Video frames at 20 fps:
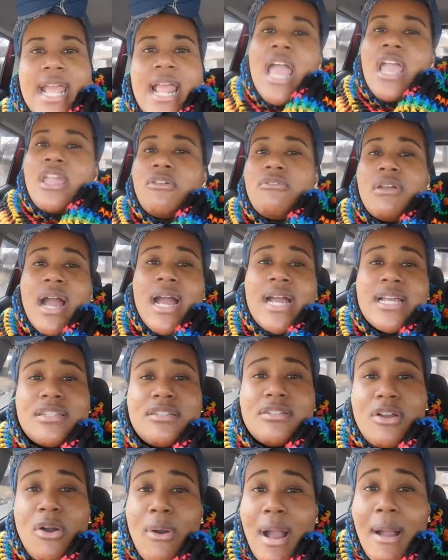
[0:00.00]
You
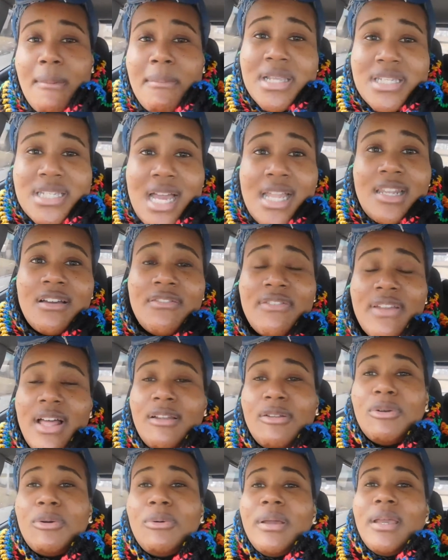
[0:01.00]
guys know how much I love
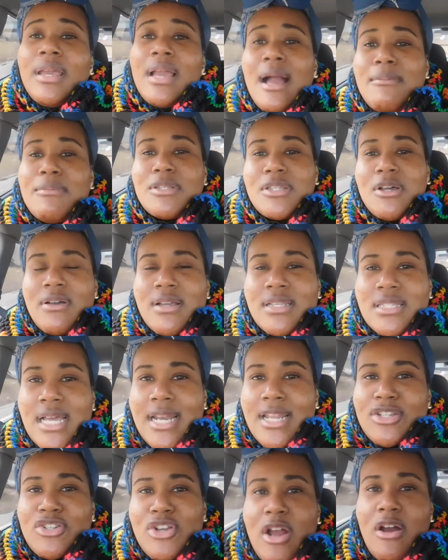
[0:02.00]
Eloquii. I'm so
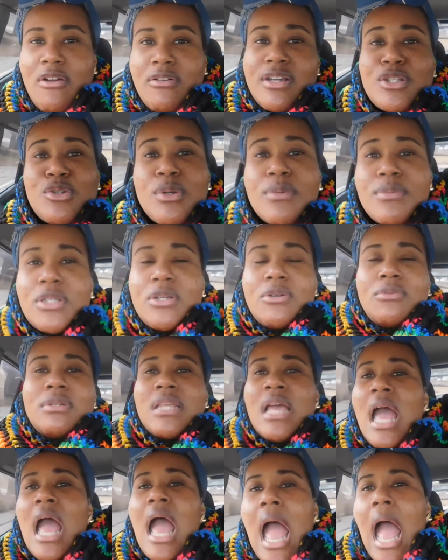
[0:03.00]
excited to try on the swimsuits.